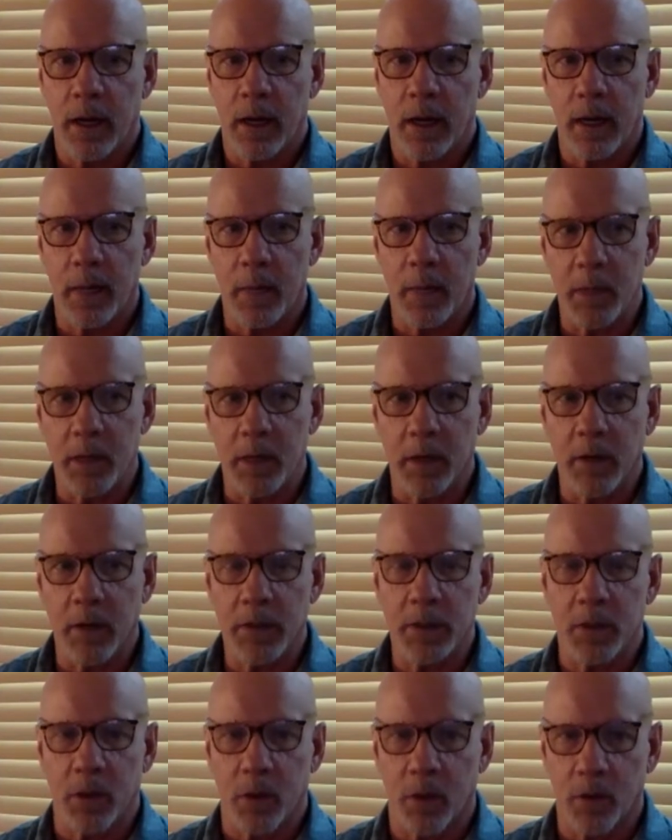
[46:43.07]
Emil
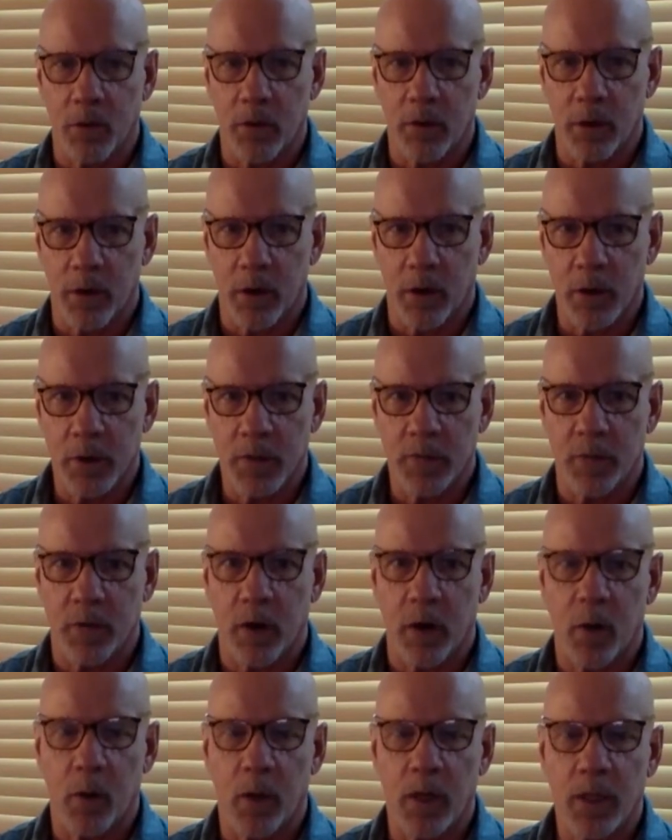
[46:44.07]
has told her to go as
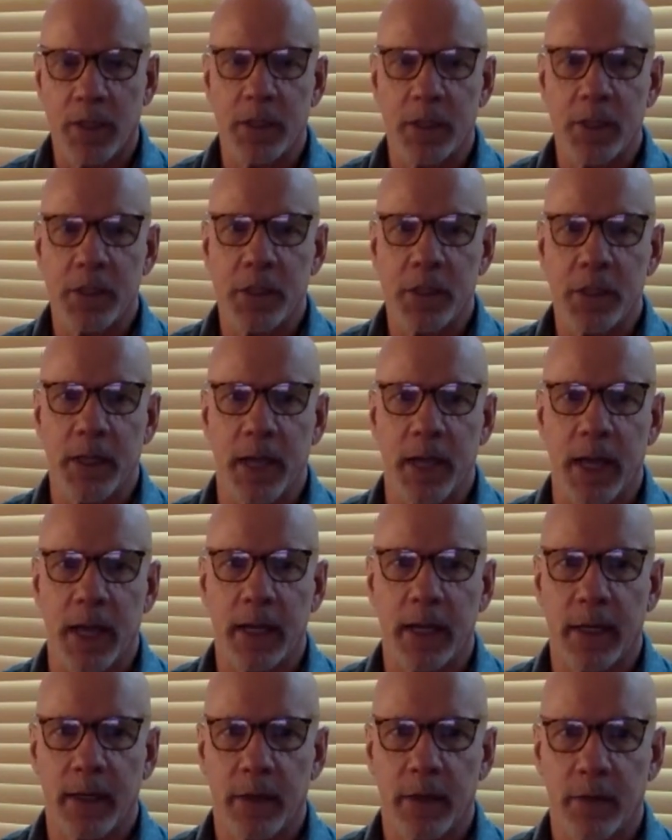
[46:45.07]
far west as she can
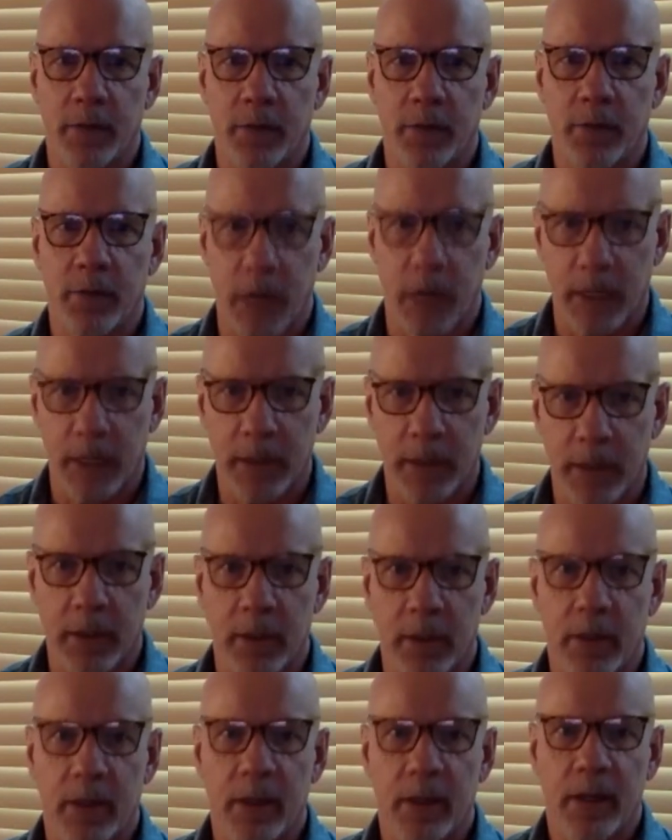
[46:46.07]
and he'll find
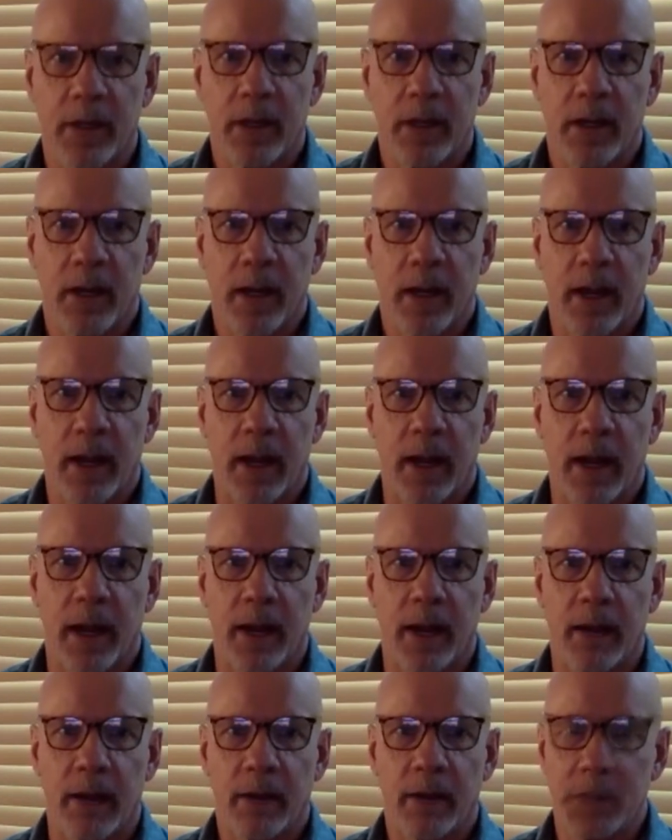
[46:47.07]
her.
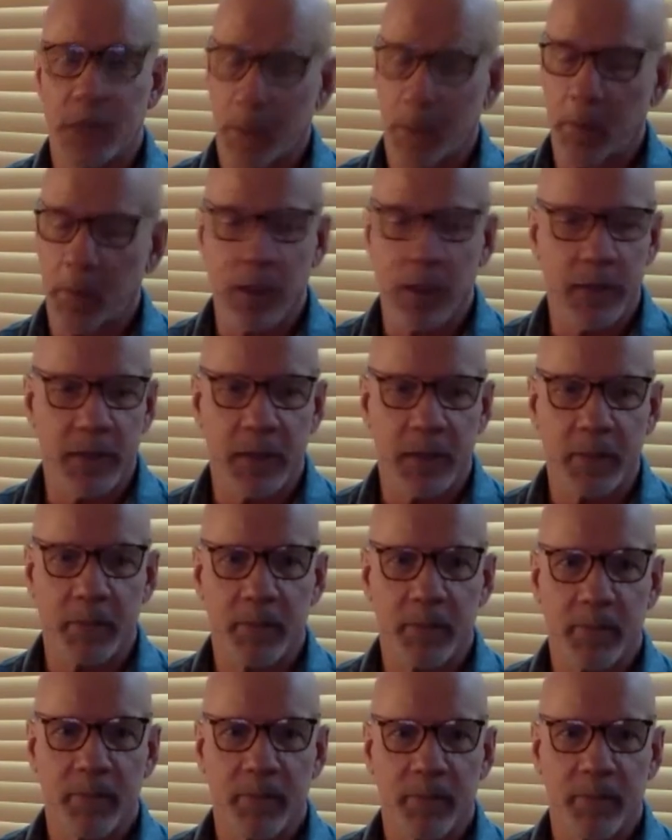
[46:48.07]
And she believes him.